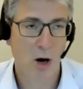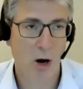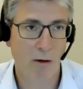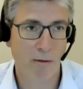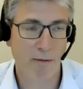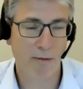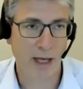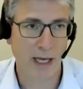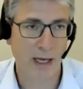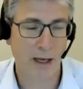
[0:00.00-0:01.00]
of
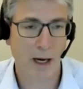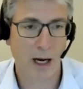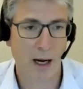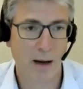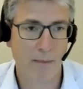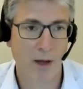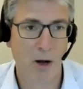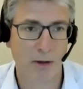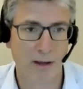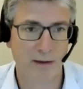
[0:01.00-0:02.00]
the, uh, the
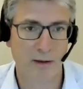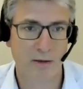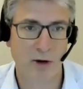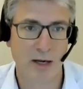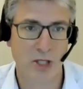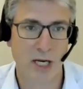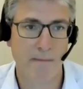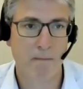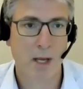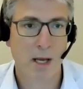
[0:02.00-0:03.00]
holdings in the strategy.